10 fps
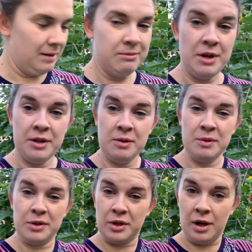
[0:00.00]
I'm out here
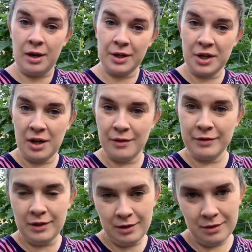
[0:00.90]
with hot
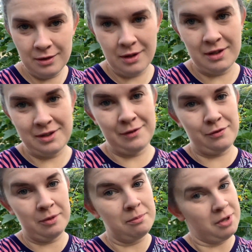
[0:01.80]
coffee in a
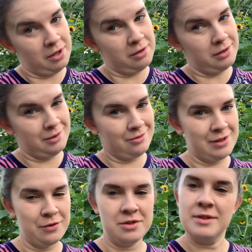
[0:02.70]
different mug that you've
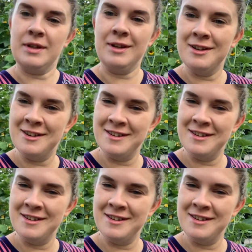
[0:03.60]
never seen.